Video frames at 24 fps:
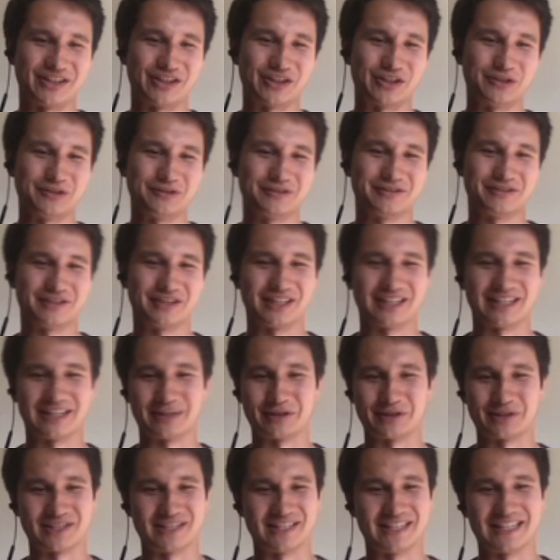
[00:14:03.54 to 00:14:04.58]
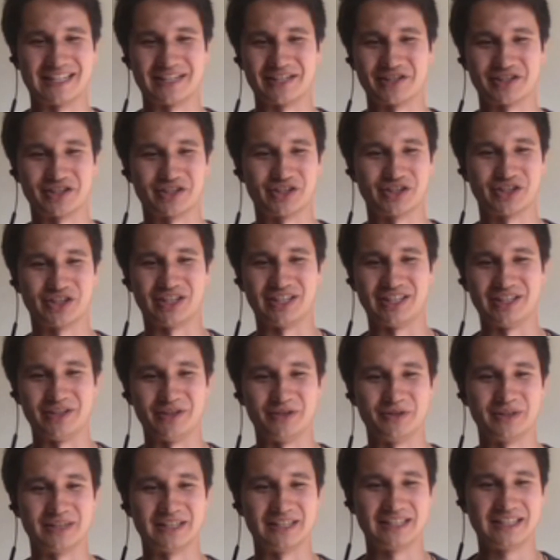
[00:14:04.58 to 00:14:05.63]
code for 8 hours a day. I just couldn't
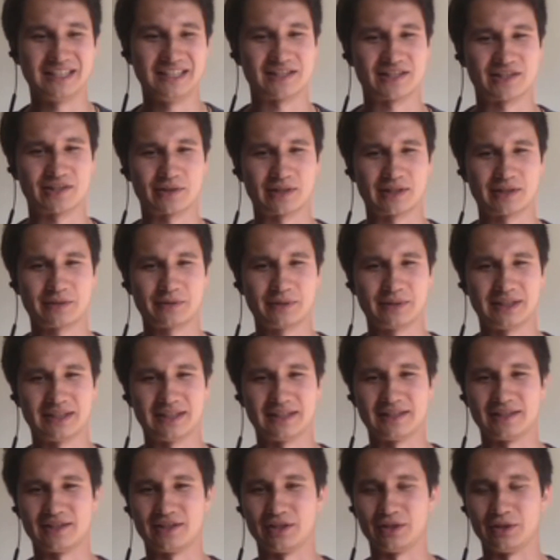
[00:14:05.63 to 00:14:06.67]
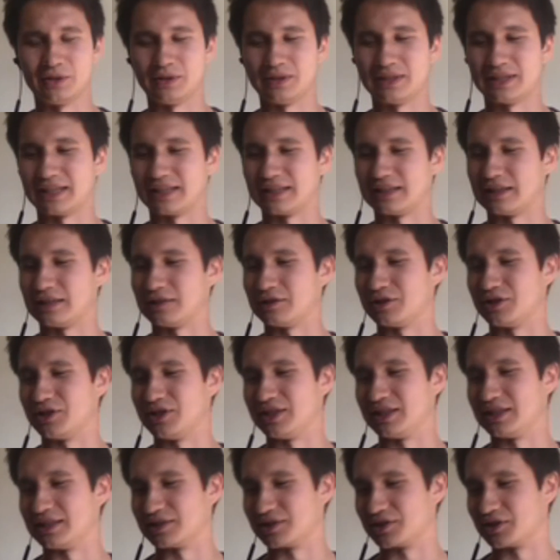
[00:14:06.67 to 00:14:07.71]
do it. So I went into technology
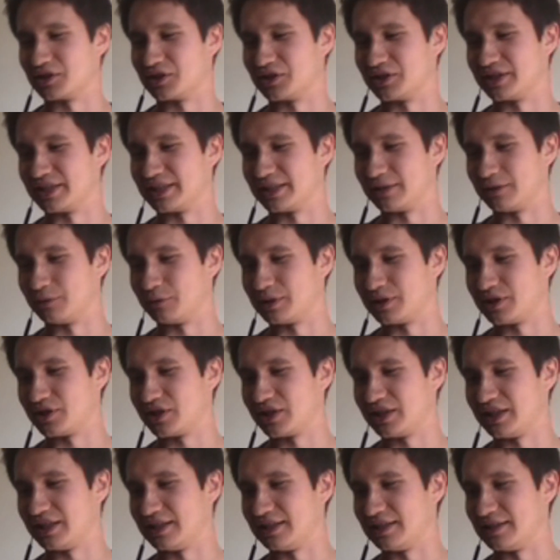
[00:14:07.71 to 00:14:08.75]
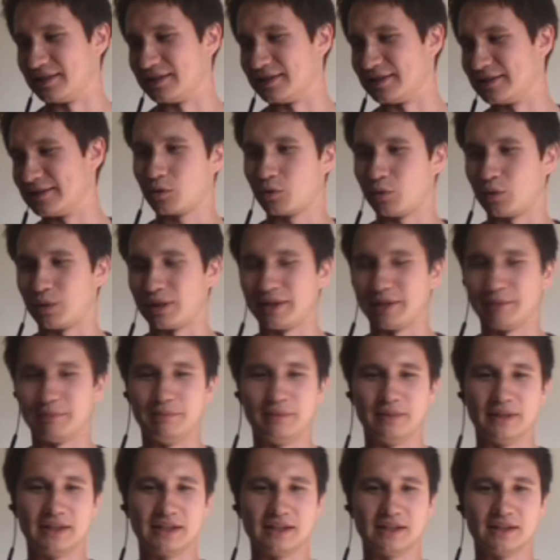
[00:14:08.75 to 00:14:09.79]
consulting, which is quite a
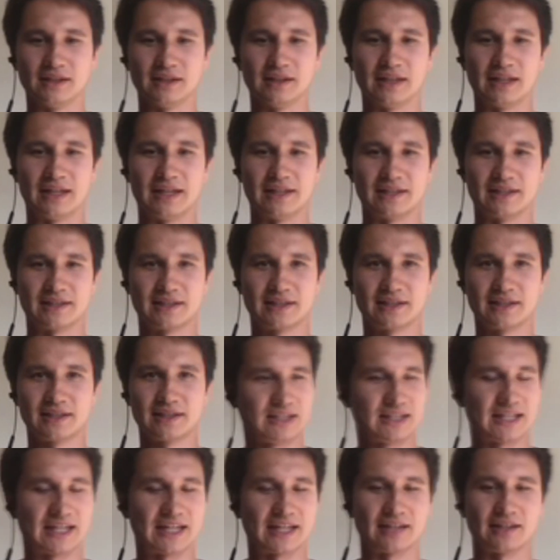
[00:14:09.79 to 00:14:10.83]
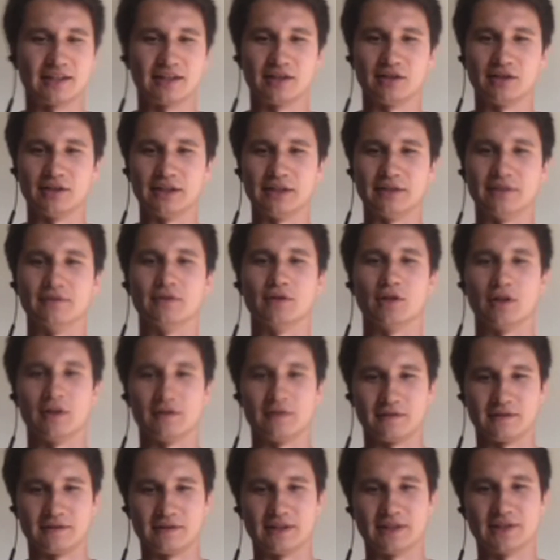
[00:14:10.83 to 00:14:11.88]
bit less technically
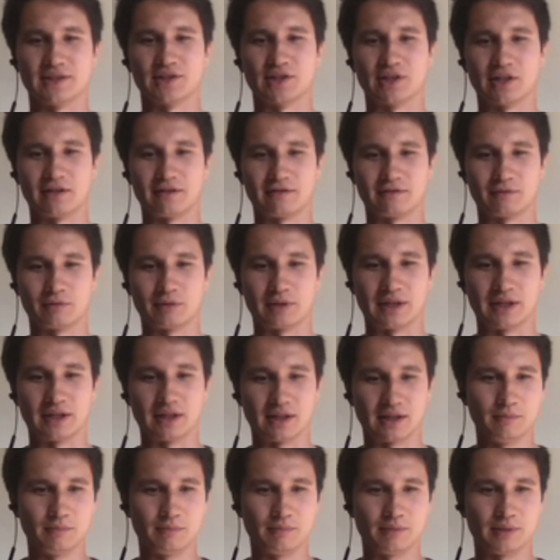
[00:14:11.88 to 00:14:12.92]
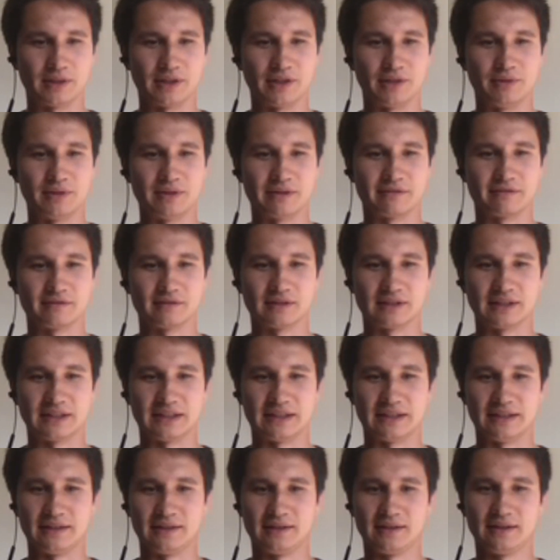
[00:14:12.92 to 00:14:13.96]
involved than software, but you
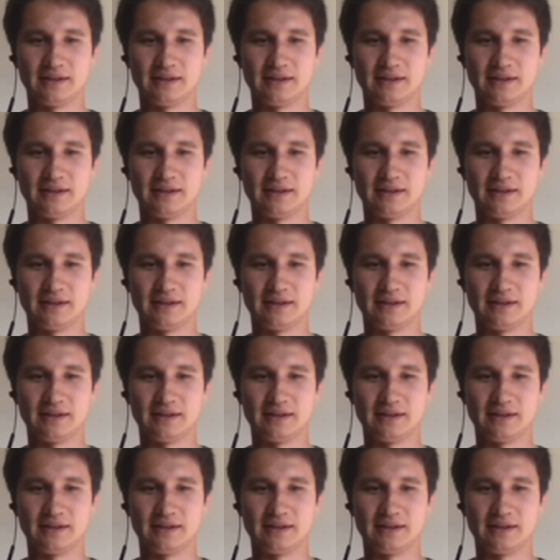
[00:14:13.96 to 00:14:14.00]
definitely